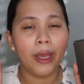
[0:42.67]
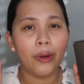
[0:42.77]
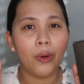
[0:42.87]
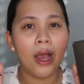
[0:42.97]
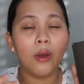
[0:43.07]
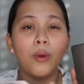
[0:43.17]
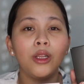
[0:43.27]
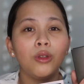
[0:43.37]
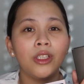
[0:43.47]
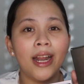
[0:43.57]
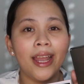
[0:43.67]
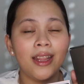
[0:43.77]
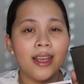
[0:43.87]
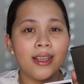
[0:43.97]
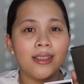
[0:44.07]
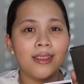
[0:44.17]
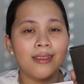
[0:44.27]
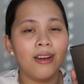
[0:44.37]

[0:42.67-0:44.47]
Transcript: pero I want to try this